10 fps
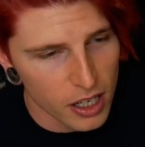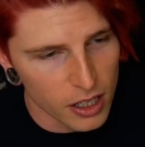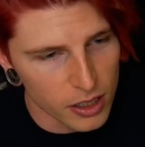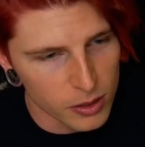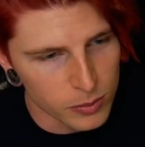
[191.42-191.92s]

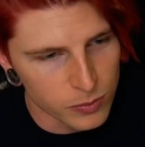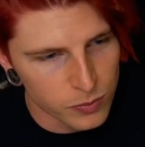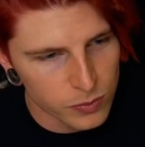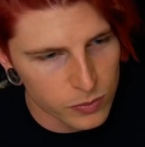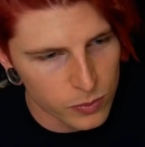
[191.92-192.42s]
when
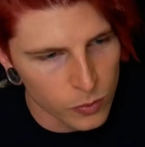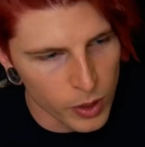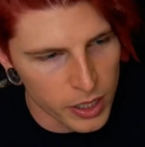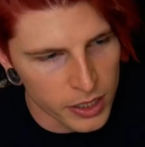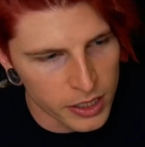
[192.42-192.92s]

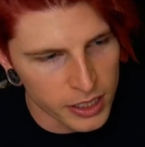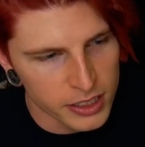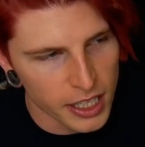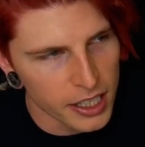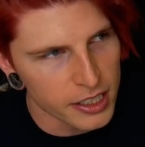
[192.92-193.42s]

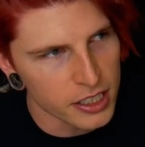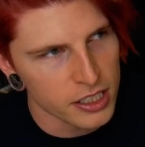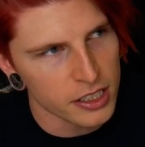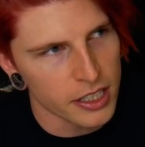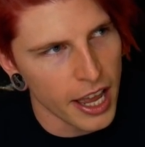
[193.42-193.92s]
Inside
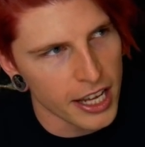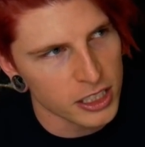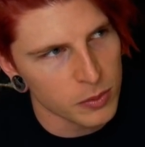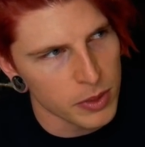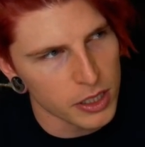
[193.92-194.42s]
Edition
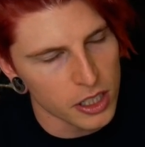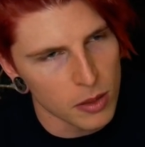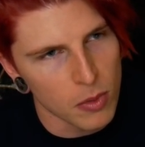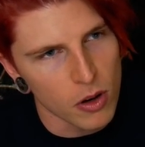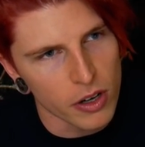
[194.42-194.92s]
asked me to
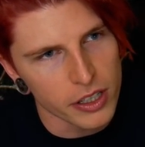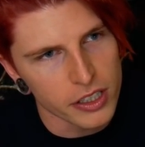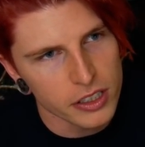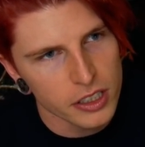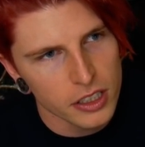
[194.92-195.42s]
come
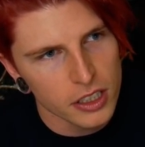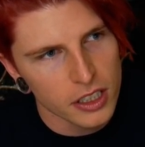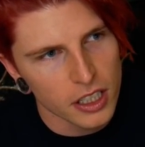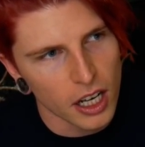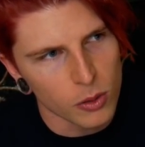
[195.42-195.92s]
on,
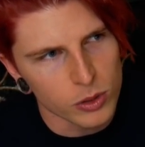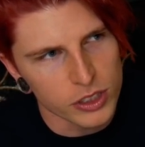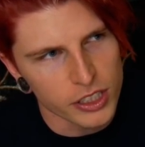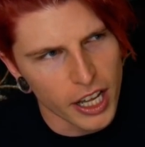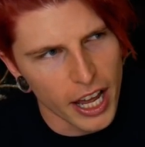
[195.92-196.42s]
I
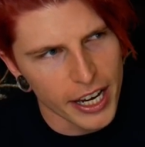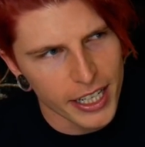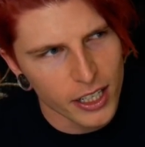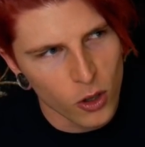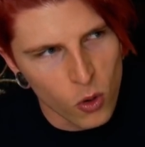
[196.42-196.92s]
was
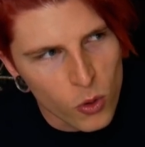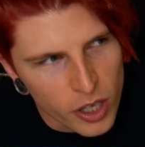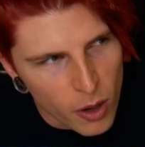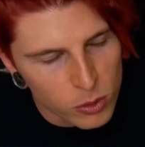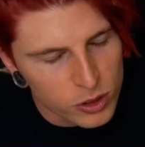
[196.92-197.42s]
like, cool,
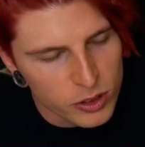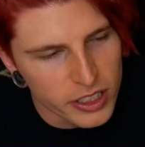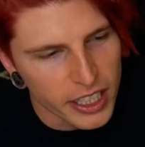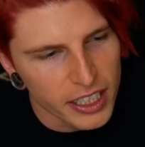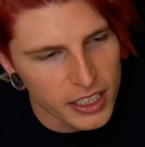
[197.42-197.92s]
yeah, we'll do
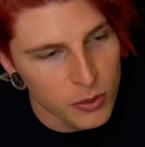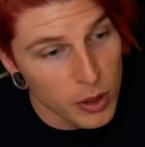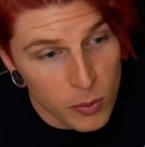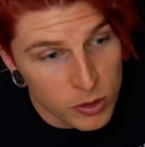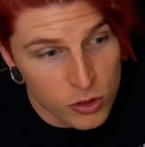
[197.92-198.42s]
that.
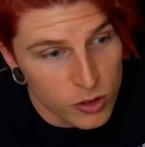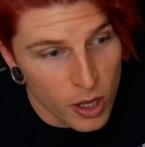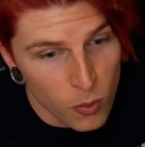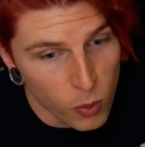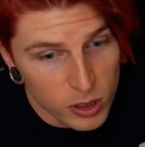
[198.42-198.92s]

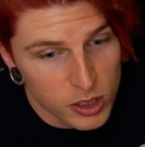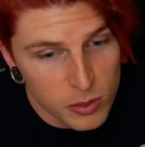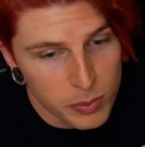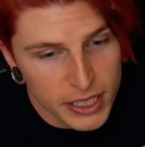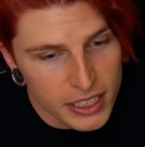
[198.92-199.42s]
It wasn't
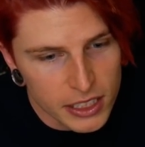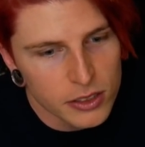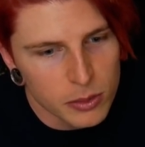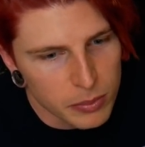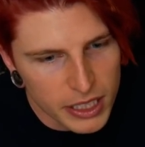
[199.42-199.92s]
a big
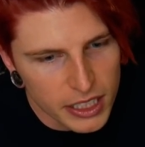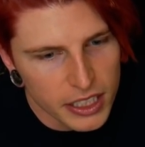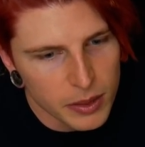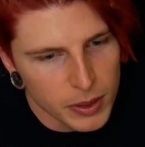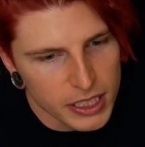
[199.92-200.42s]
deal to
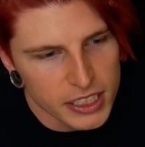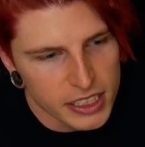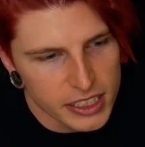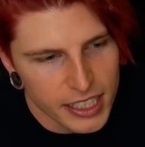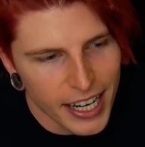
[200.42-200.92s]
me
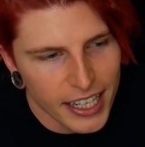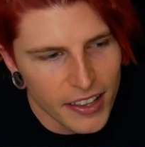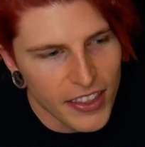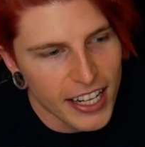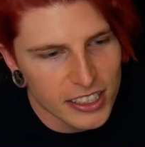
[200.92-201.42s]
because it's like,
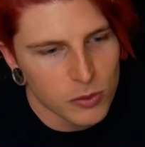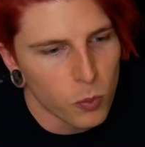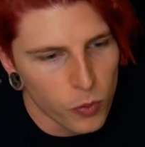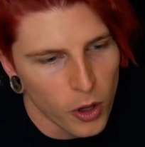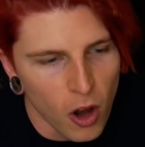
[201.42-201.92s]
that's
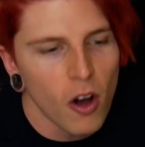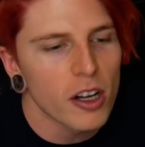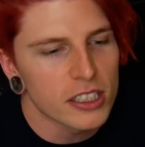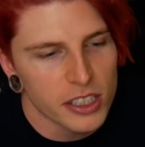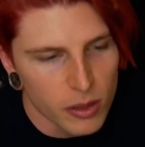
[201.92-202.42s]
the
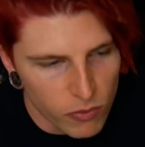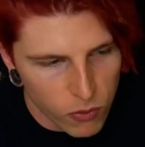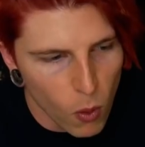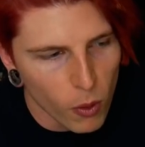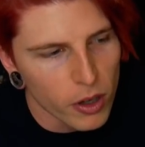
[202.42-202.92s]
cause that I'm
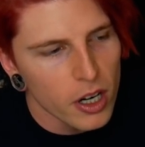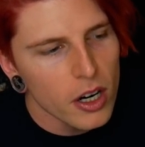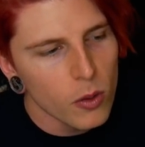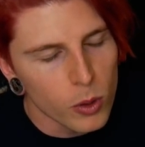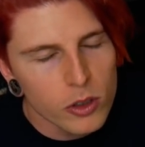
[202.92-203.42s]
for.
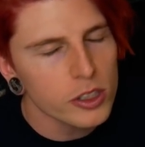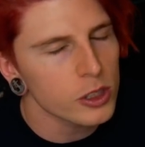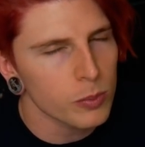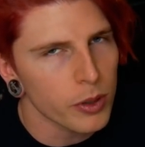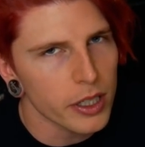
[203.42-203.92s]
We're gonna
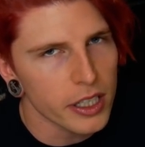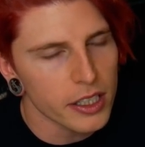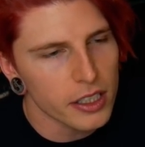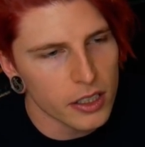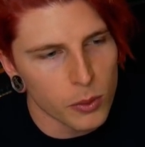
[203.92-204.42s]

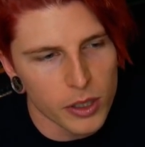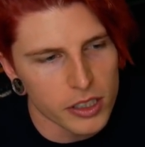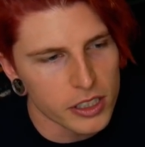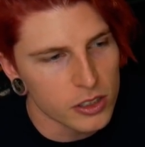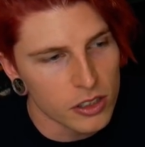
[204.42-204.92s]
spread
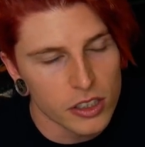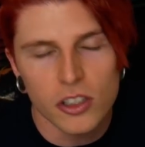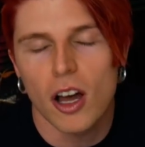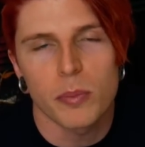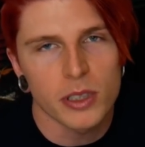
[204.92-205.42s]
awareness on the
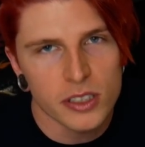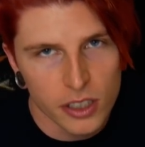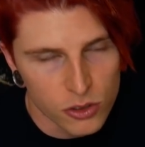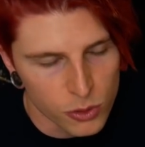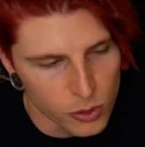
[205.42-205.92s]
topics
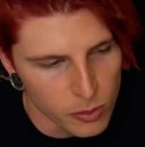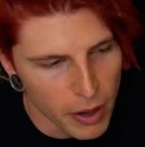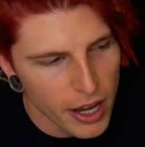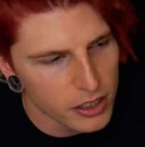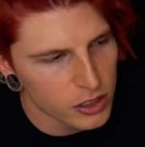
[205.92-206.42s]
that truly
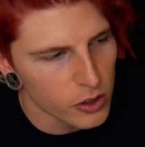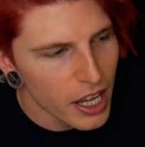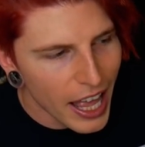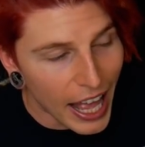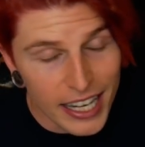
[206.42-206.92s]
matter. So
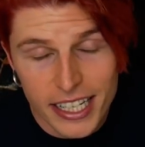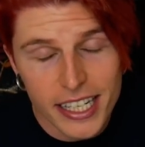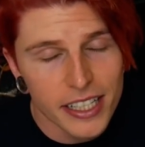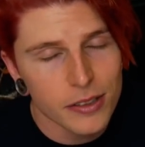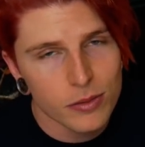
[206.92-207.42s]
I did
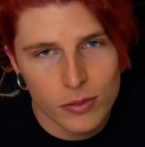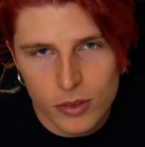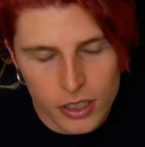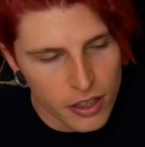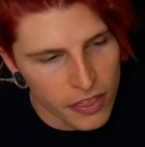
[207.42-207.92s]
it,
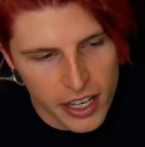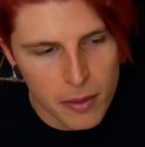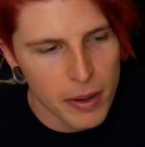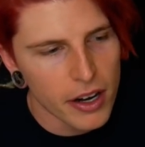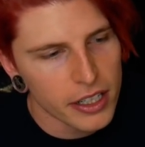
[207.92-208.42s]
didn't think
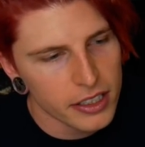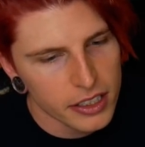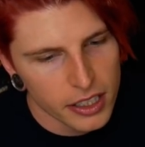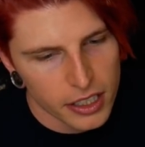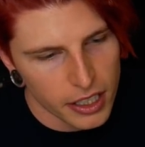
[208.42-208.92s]
about it,
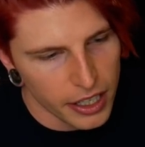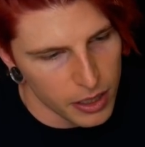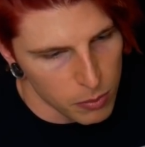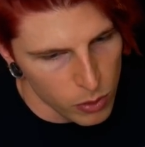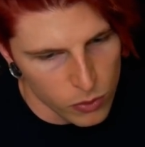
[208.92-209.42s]

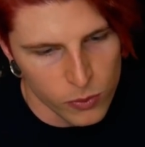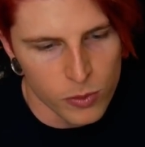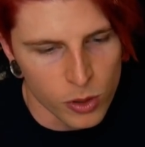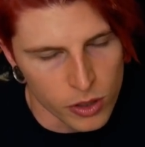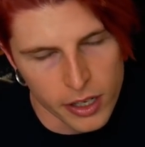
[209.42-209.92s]
and moved
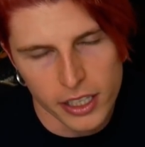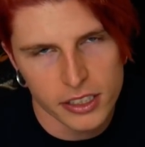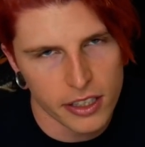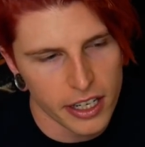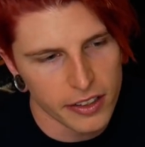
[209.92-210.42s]
to the
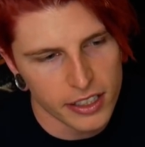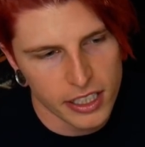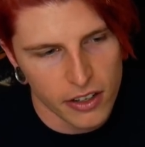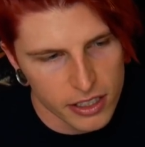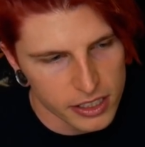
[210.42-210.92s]
next thing. That's
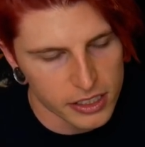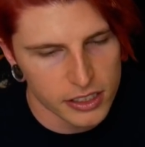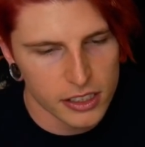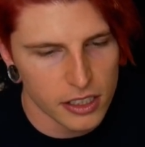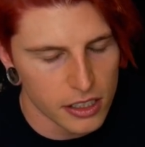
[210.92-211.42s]
how it
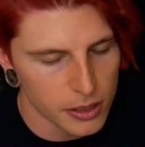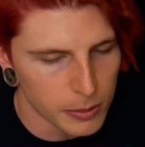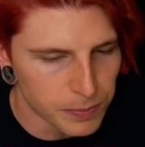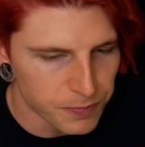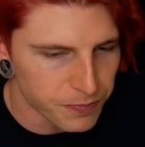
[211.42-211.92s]
is.
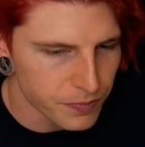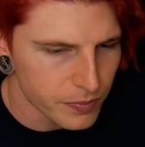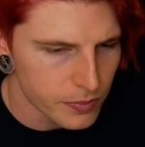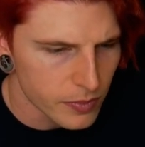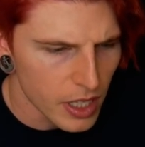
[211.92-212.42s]
And
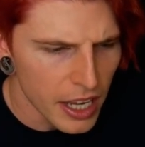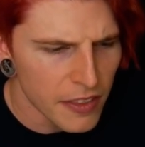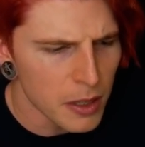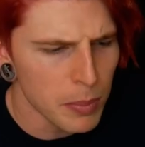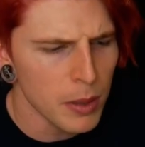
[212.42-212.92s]

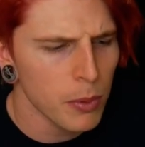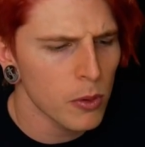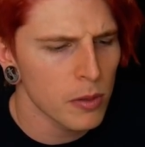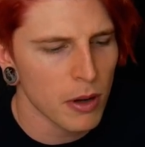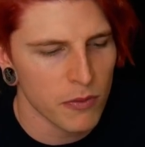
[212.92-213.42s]
then
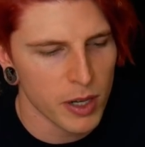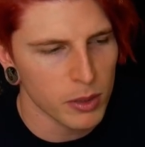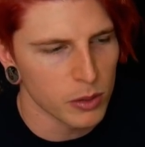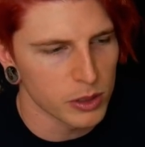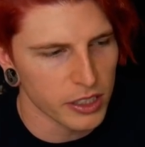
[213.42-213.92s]
people in my
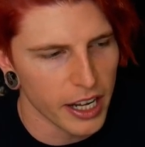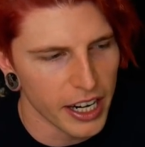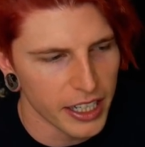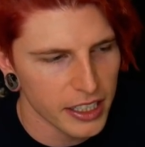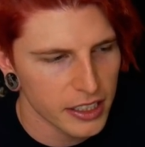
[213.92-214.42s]
family was
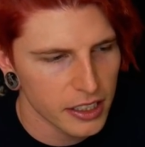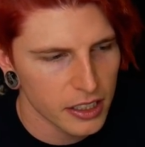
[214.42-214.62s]
like,